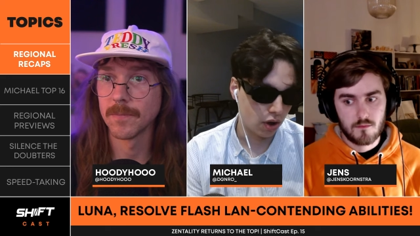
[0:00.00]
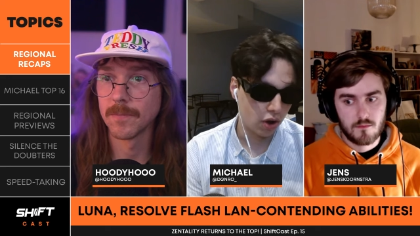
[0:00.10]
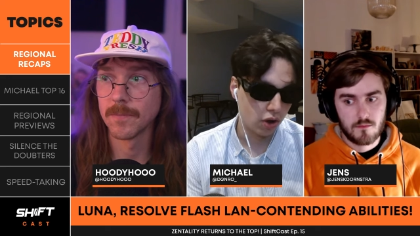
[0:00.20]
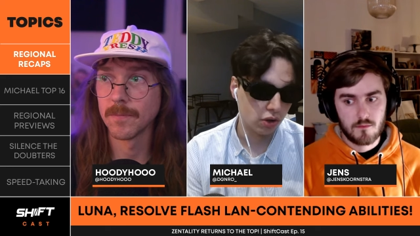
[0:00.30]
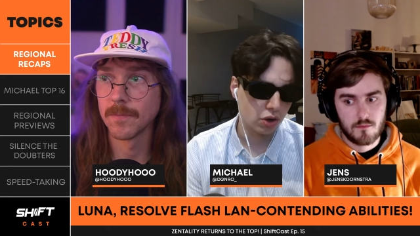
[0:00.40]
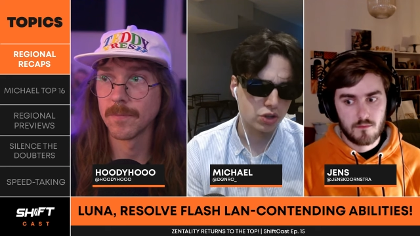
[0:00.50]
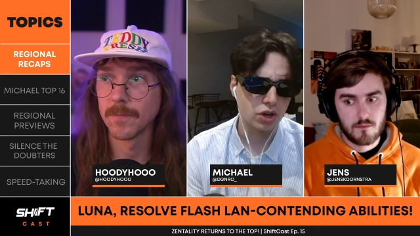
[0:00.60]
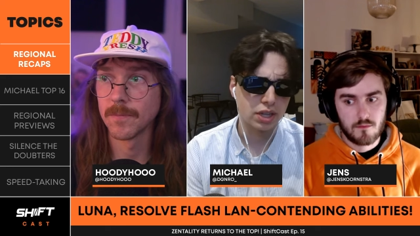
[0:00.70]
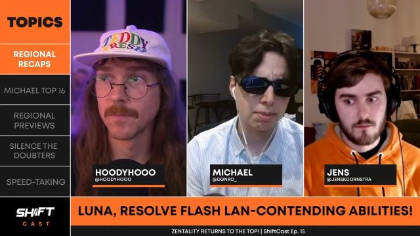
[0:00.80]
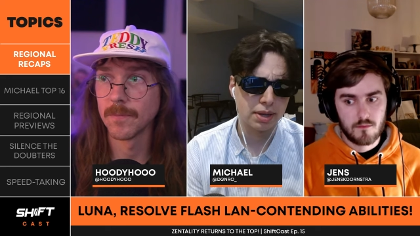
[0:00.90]
Speaker 1: all
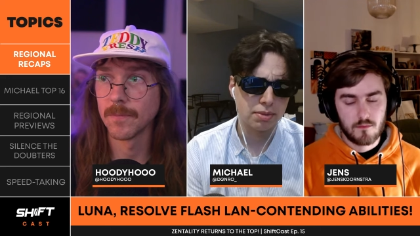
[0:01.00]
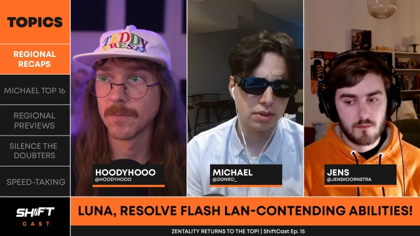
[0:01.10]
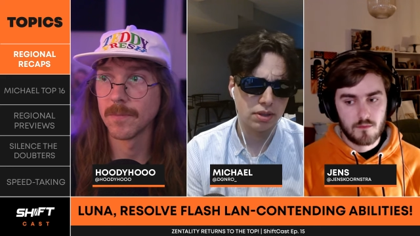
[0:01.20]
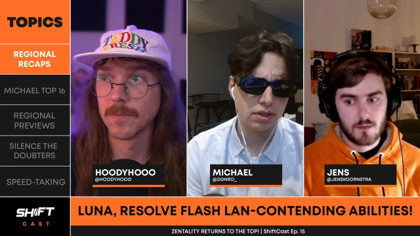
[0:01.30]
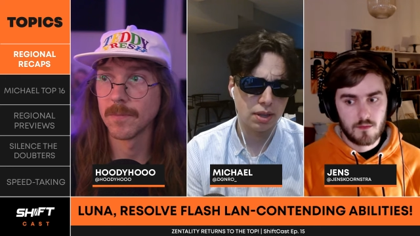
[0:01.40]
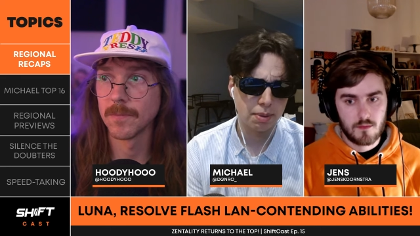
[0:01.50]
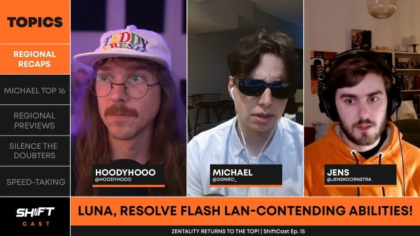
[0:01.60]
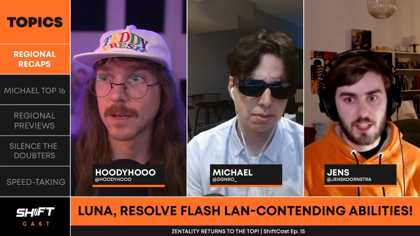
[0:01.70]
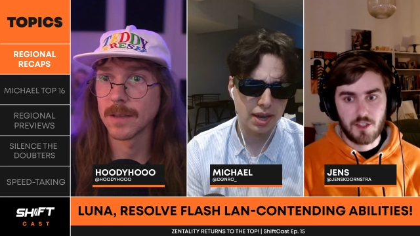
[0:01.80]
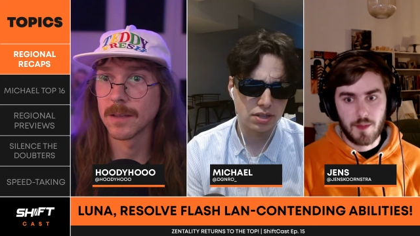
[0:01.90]
or sorry, they played they
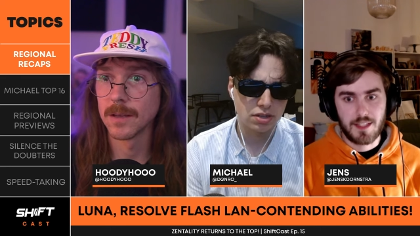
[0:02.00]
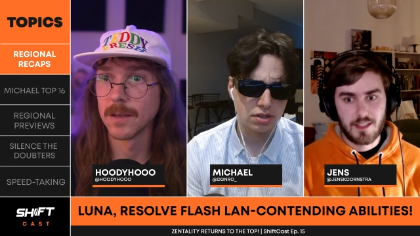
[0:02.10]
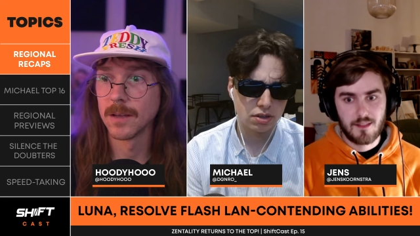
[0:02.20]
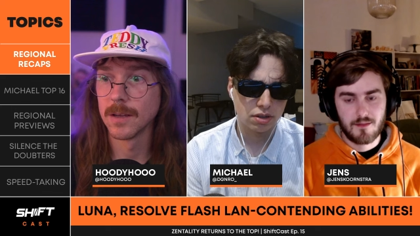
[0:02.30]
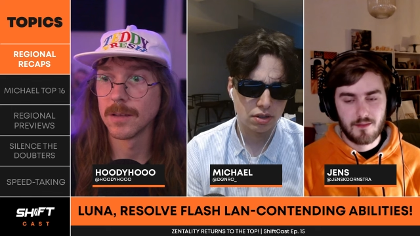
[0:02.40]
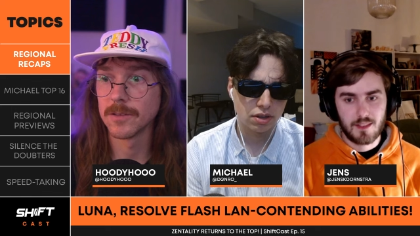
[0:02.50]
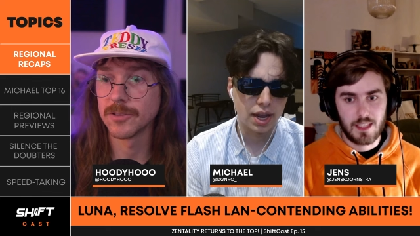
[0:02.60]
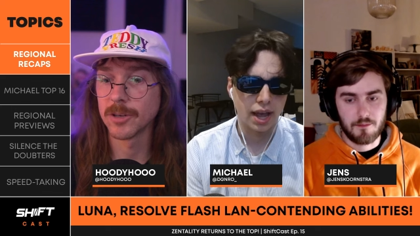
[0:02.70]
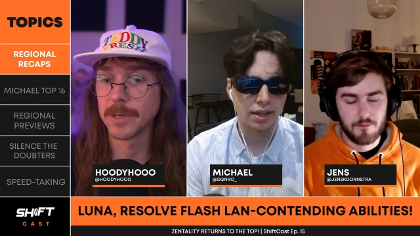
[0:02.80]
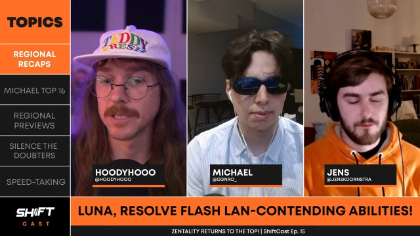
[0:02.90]
played the mates.
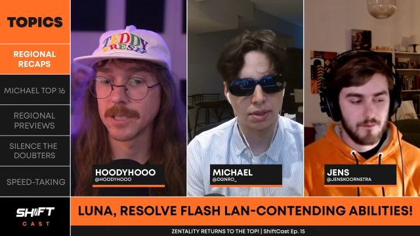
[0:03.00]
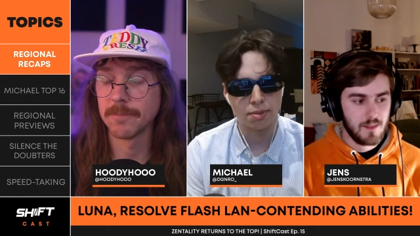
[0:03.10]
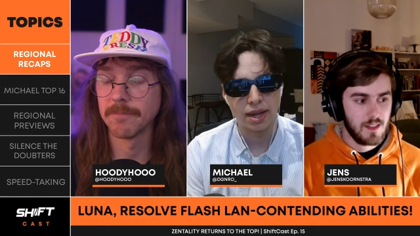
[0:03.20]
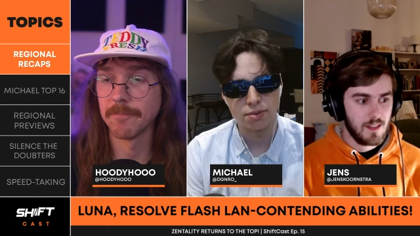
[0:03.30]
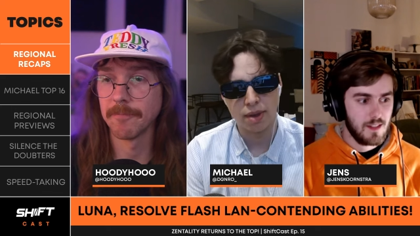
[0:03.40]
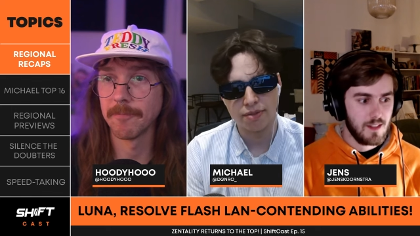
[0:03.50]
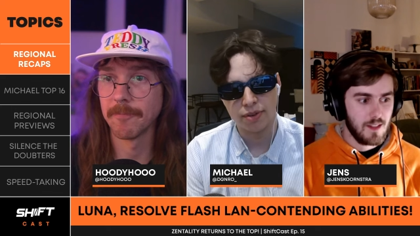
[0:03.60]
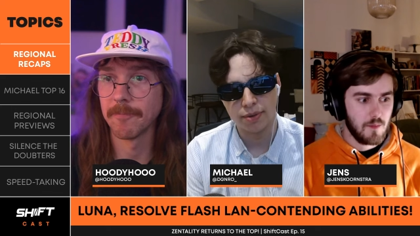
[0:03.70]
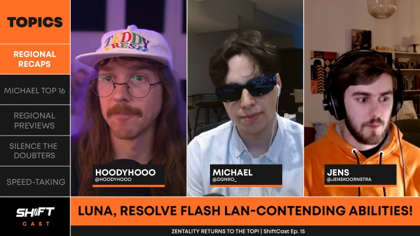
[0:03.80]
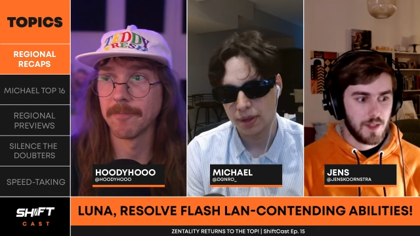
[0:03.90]
Yeah, yeah, they yeah. played the mates. My
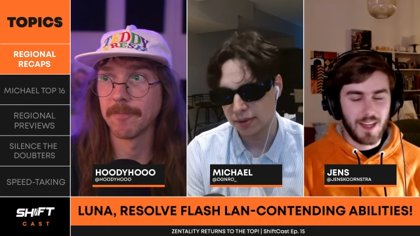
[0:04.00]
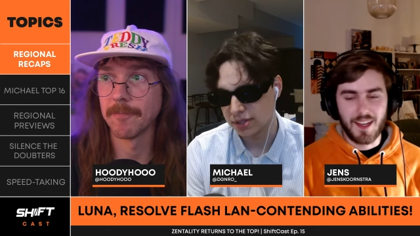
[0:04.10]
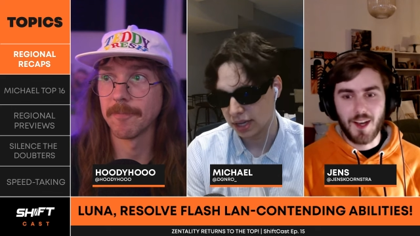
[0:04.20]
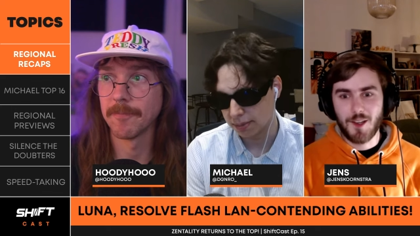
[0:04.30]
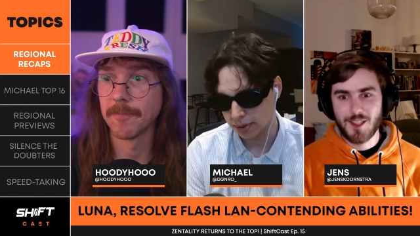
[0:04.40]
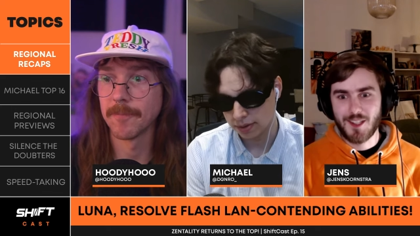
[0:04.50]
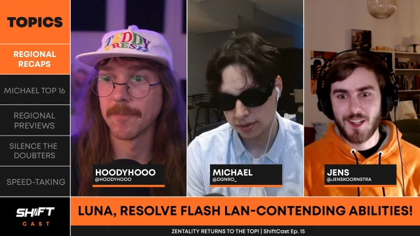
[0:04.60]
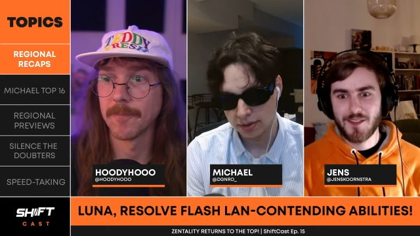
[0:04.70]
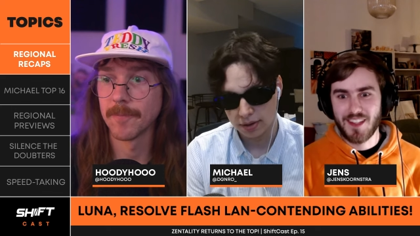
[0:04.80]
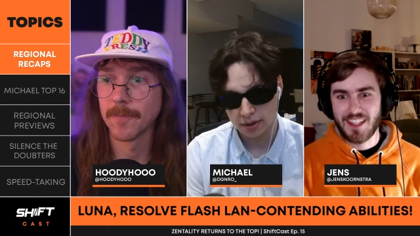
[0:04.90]
fault.
Speaker 2: But I,
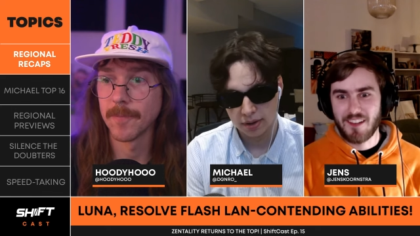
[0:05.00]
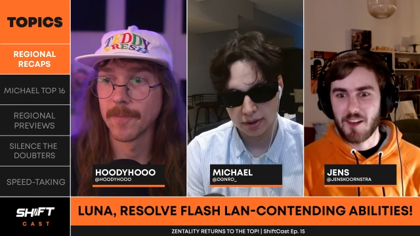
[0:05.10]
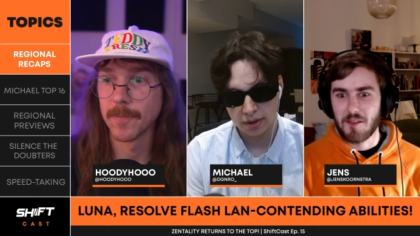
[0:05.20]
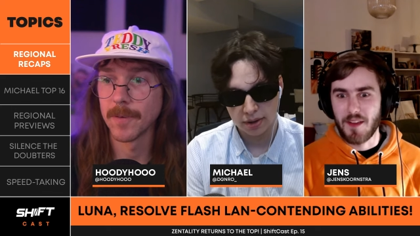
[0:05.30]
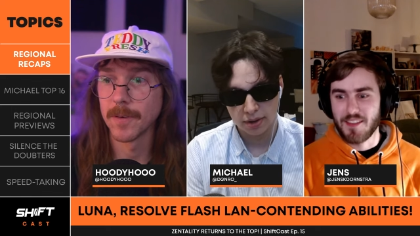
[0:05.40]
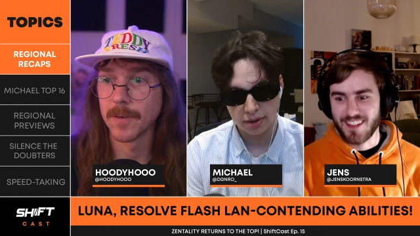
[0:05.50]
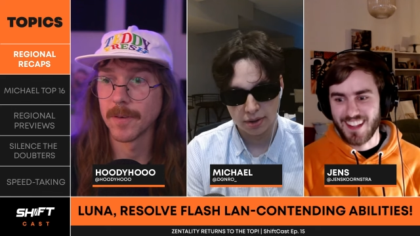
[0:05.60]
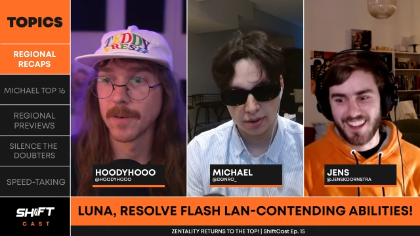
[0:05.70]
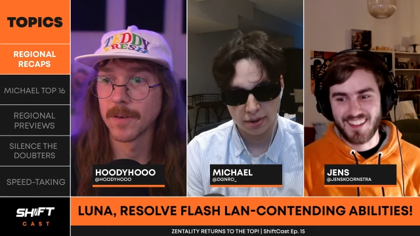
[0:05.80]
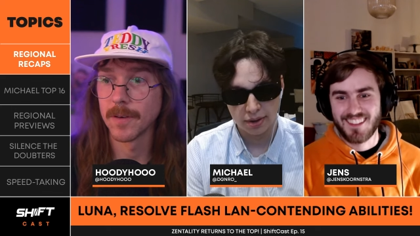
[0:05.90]
also don't think they would have beat
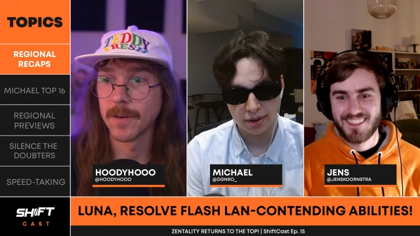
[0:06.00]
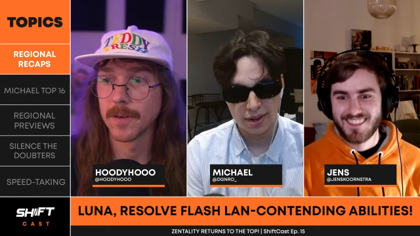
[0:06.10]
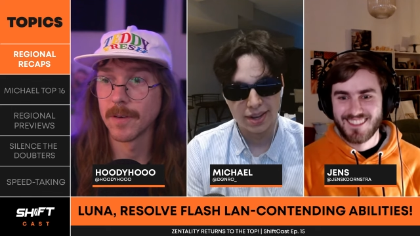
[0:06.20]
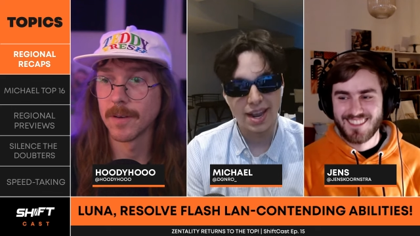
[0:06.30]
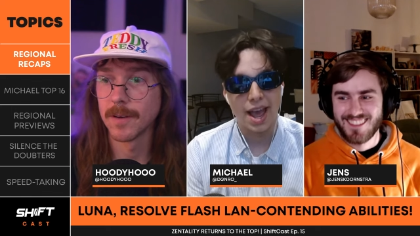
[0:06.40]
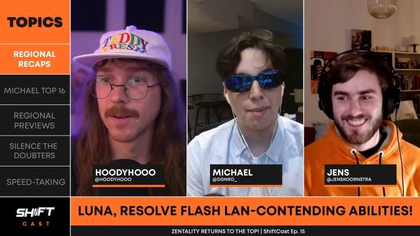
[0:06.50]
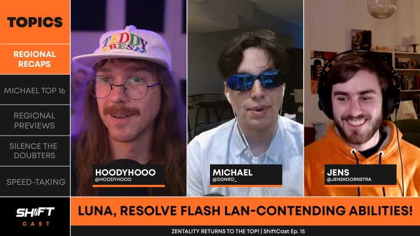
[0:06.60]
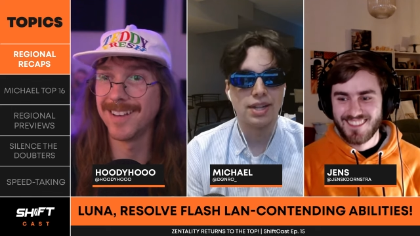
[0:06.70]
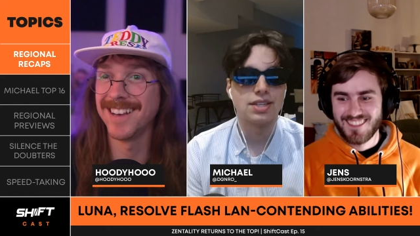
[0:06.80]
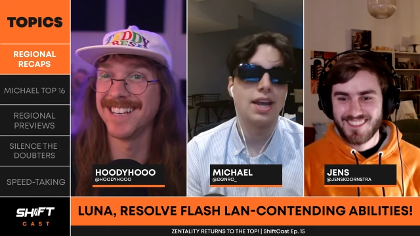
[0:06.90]
Vitality.
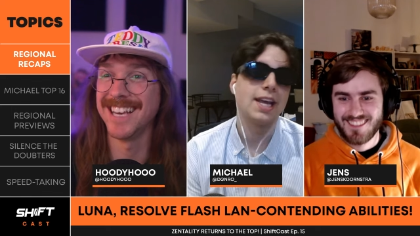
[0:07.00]
Speaker 1: Yeah, but it's